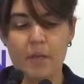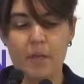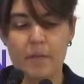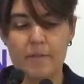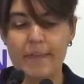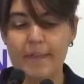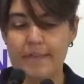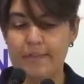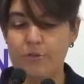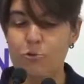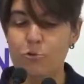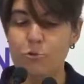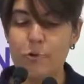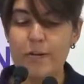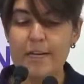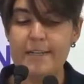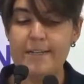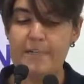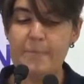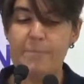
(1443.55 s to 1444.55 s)
Then the
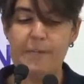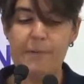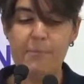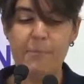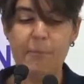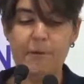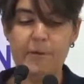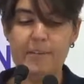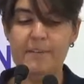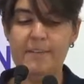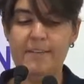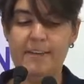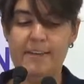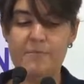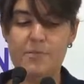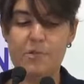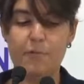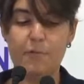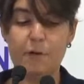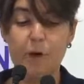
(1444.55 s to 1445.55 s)
real tipping point in
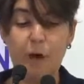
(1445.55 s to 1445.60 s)
terms of